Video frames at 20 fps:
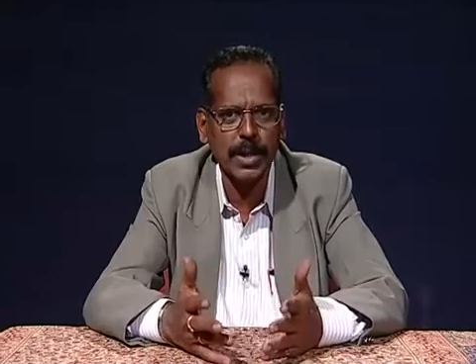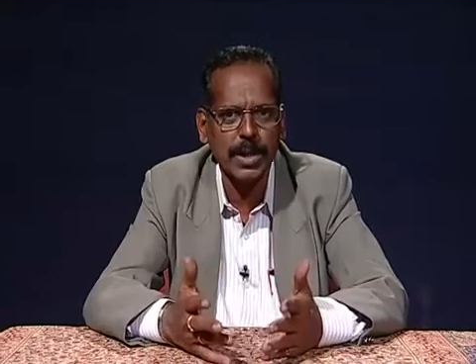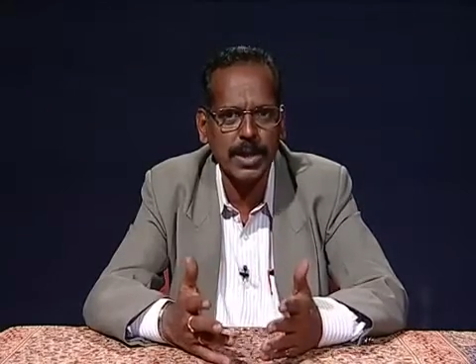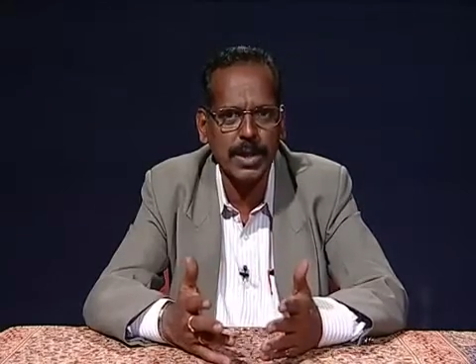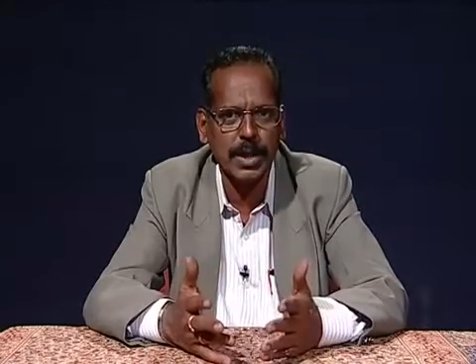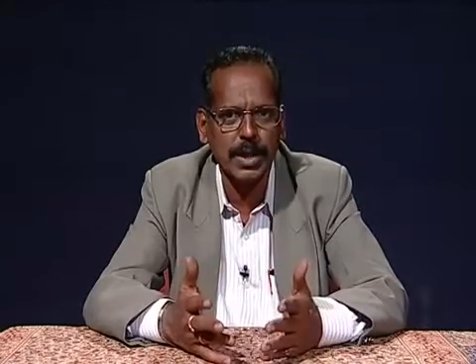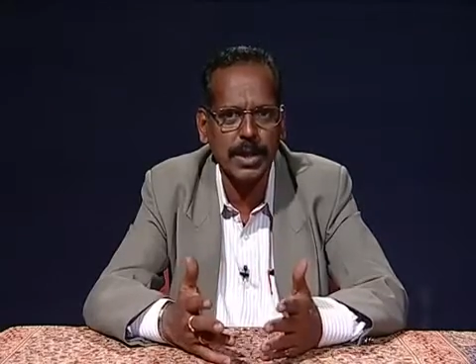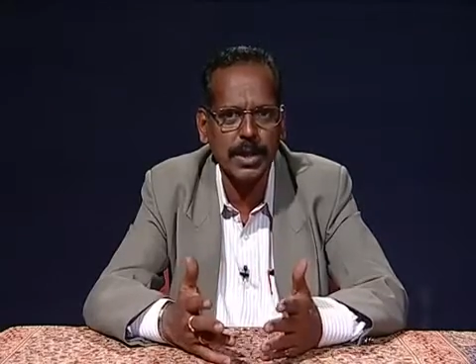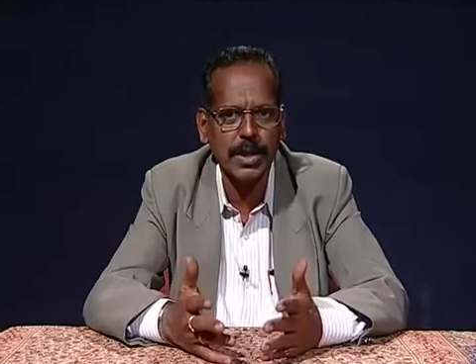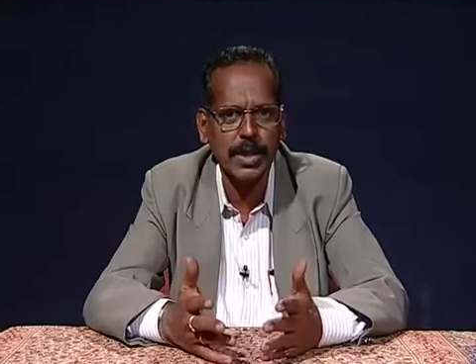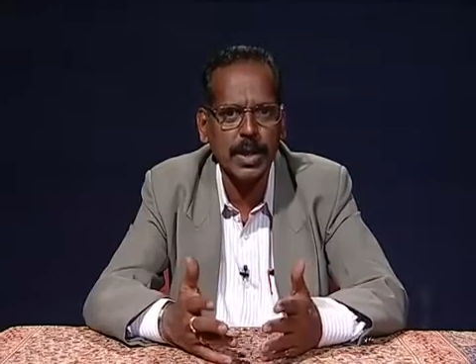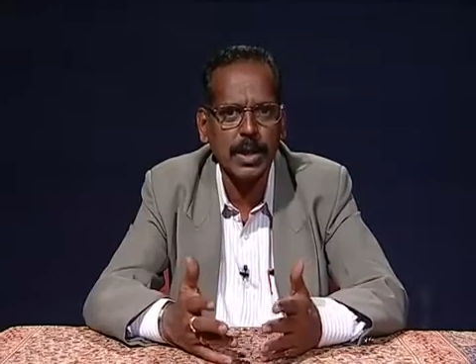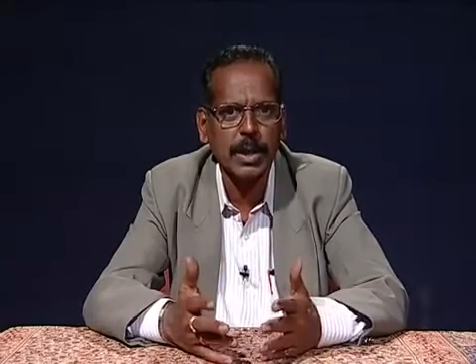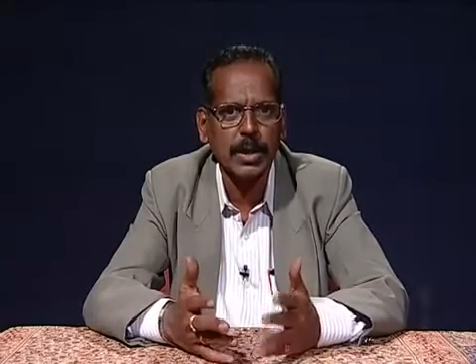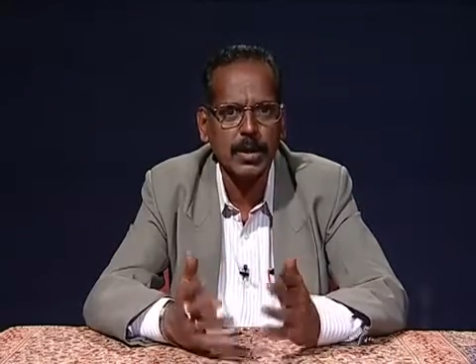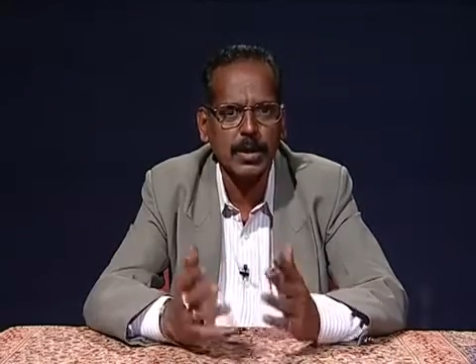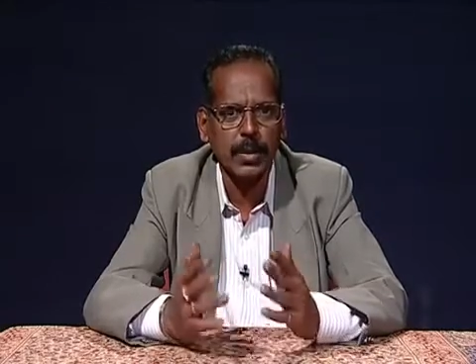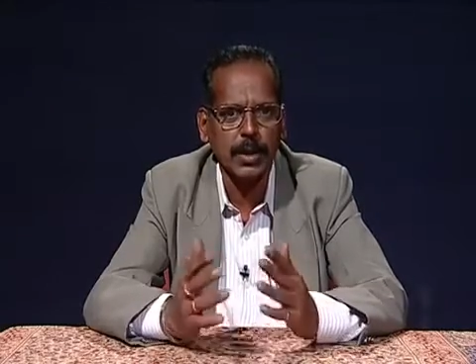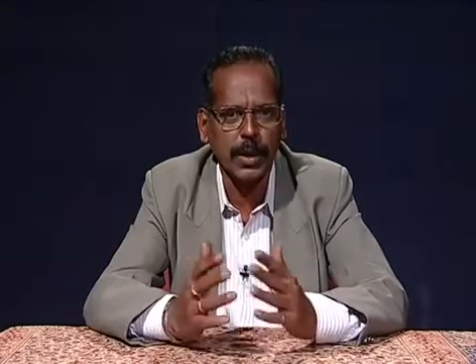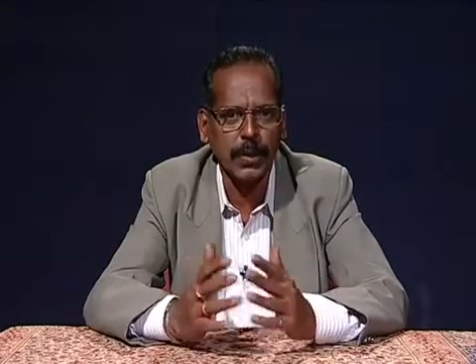states
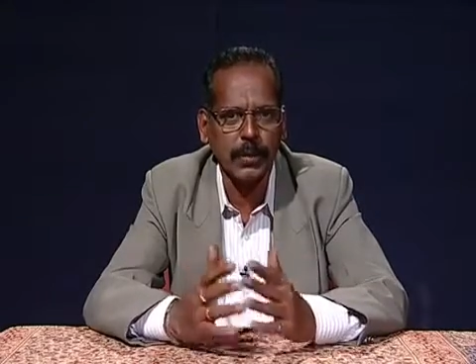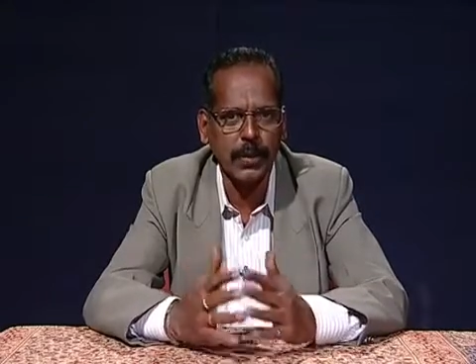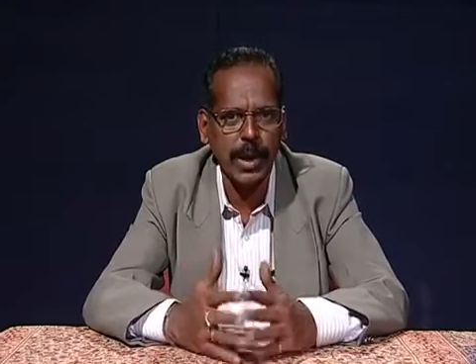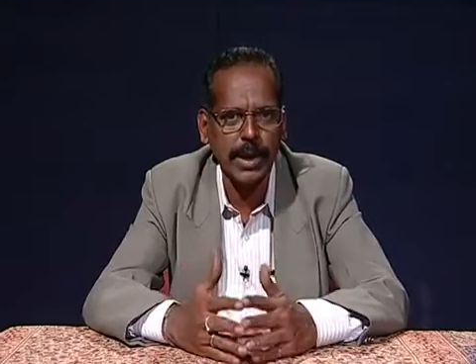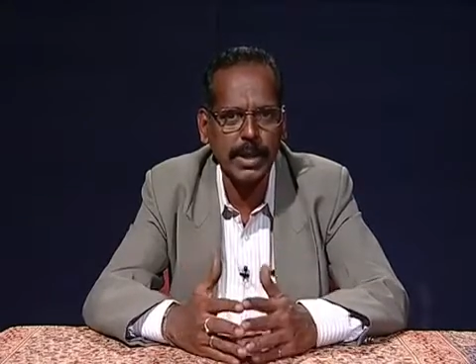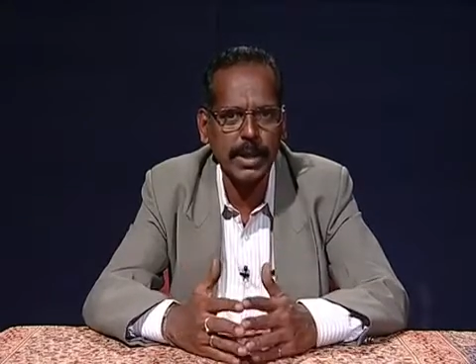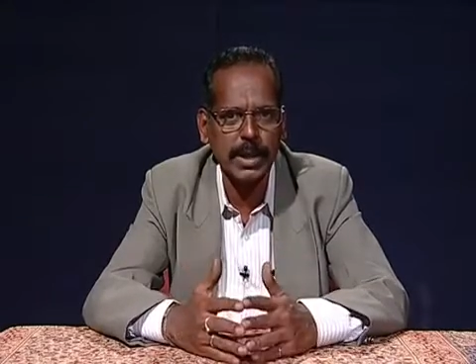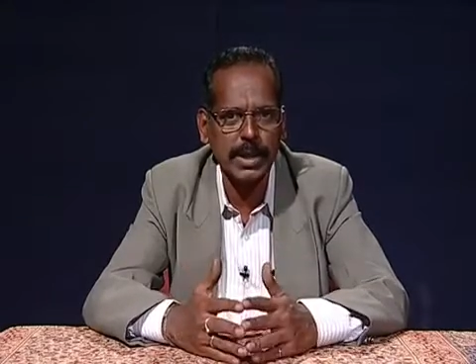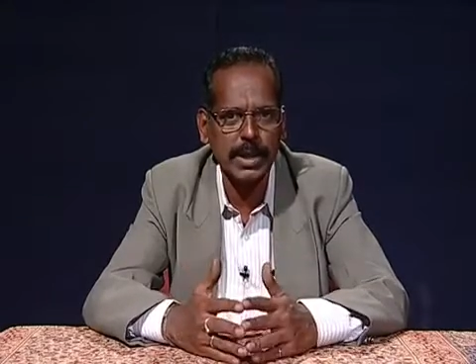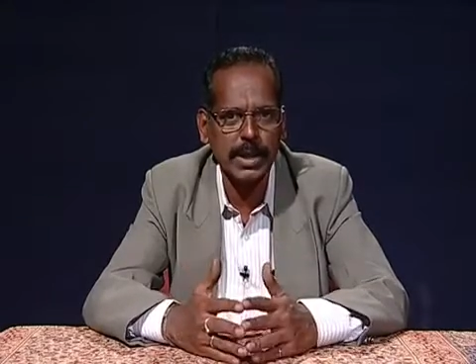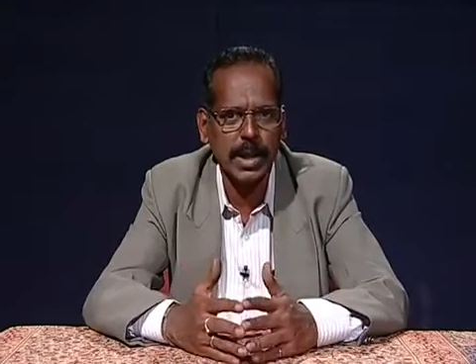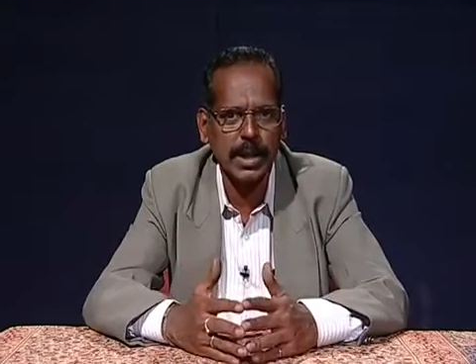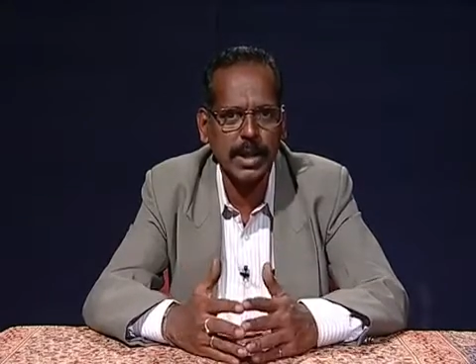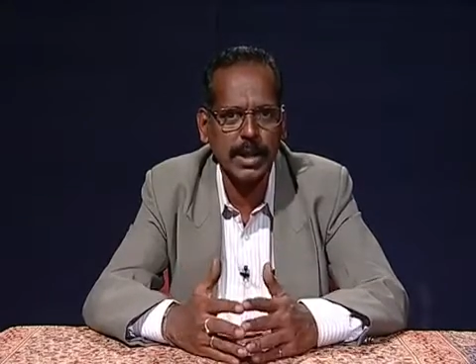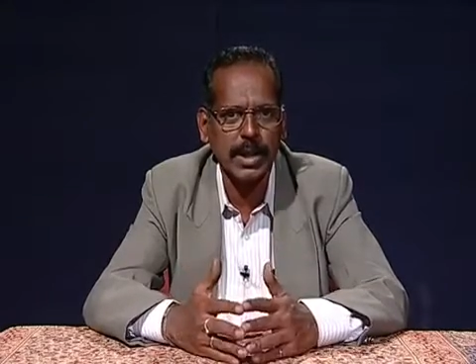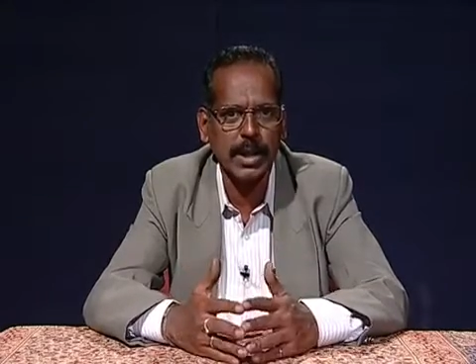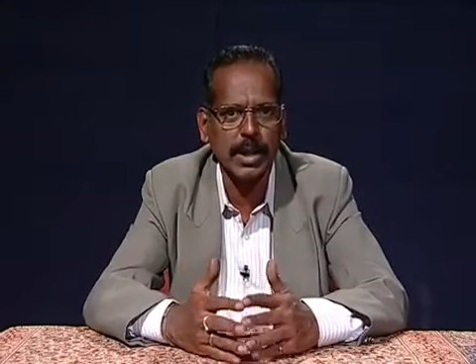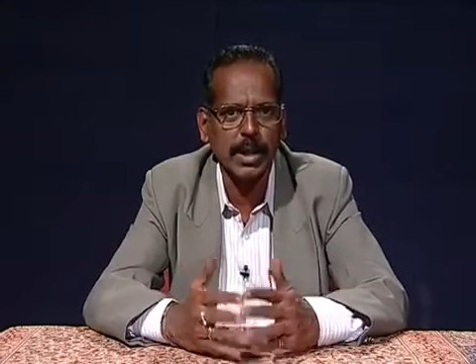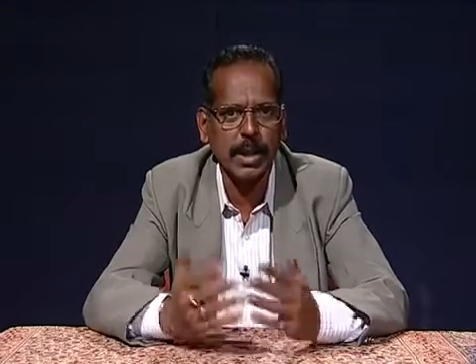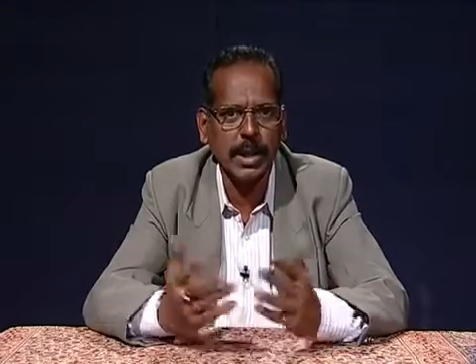to define the
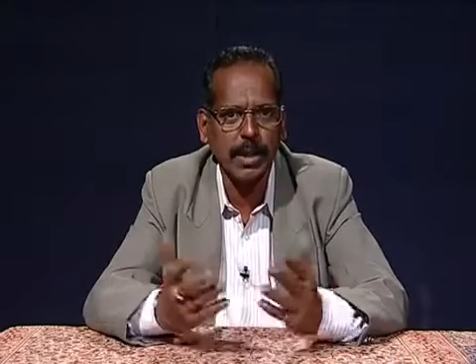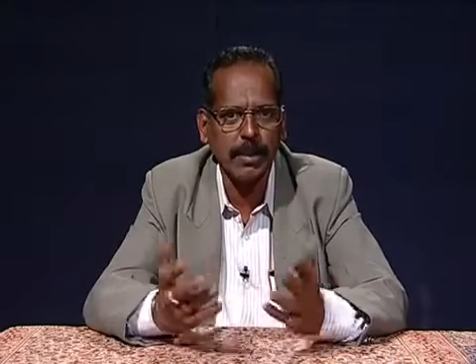structure,